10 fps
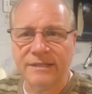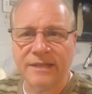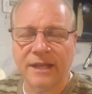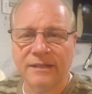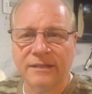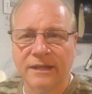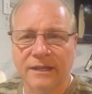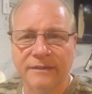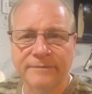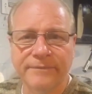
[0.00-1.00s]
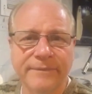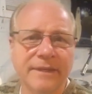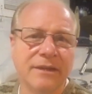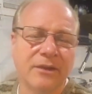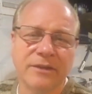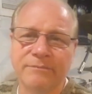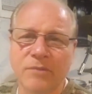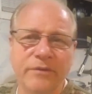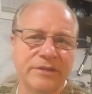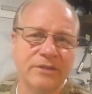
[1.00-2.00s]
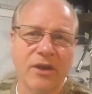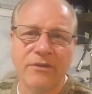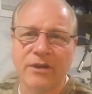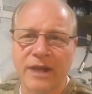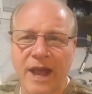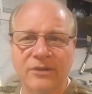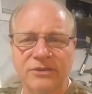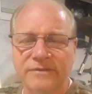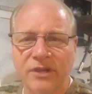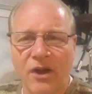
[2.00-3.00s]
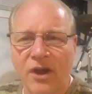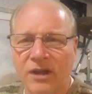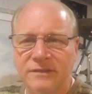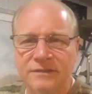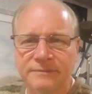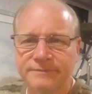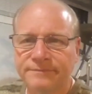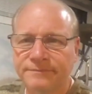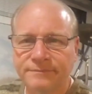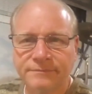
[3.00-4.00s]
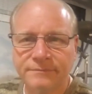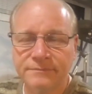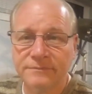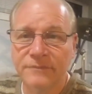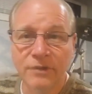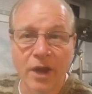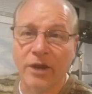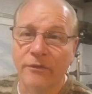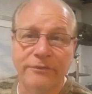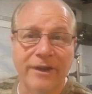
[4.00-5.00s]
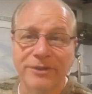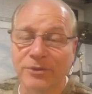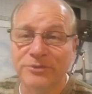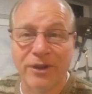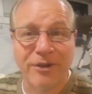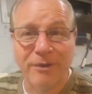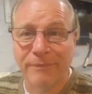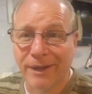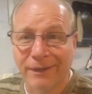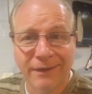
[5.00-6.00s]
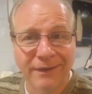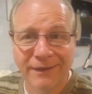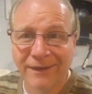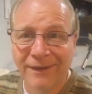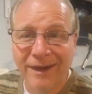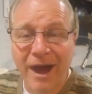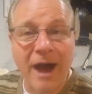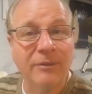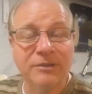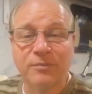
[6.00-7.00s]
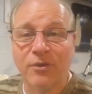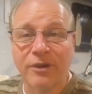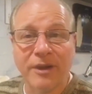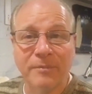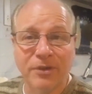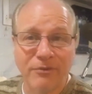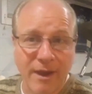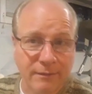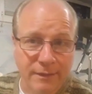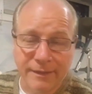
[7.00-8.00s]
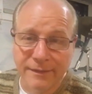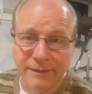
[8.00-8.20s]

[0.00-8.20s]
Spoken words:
that, the movie star on House of Cards, you ain't gonna find no dirt on me. I was brought up correctly.